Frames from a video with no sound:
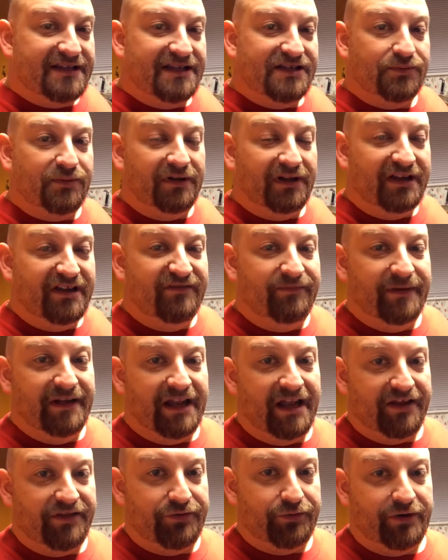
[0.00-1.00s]
this will leave me
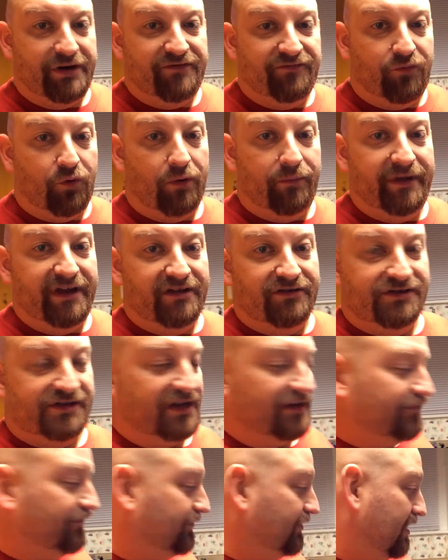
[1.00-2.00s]
like three to four meals
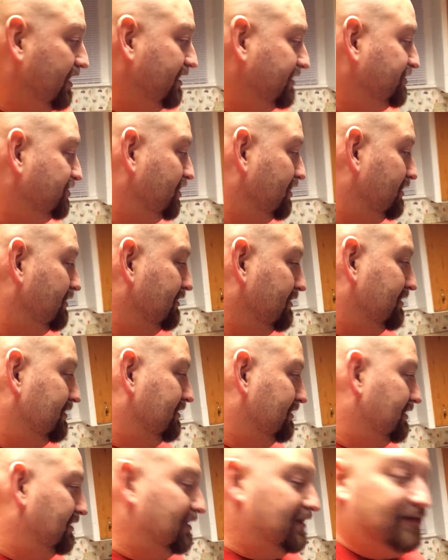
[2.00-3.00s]
in the fridge
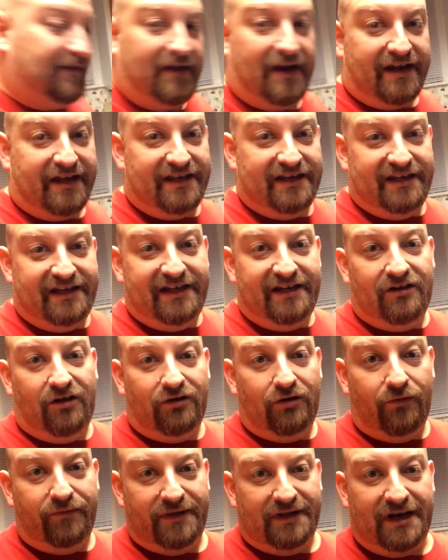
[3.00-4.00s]
that I can eat
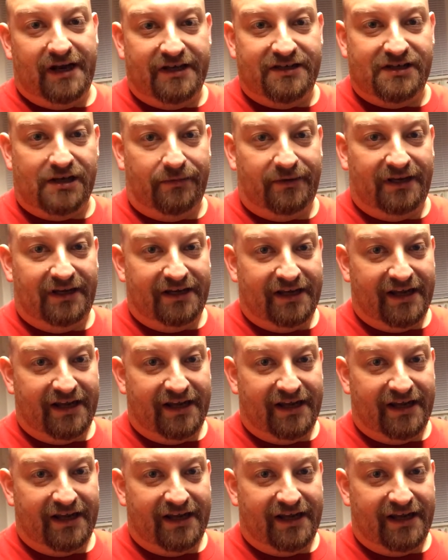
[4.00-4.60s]
on over the next couple of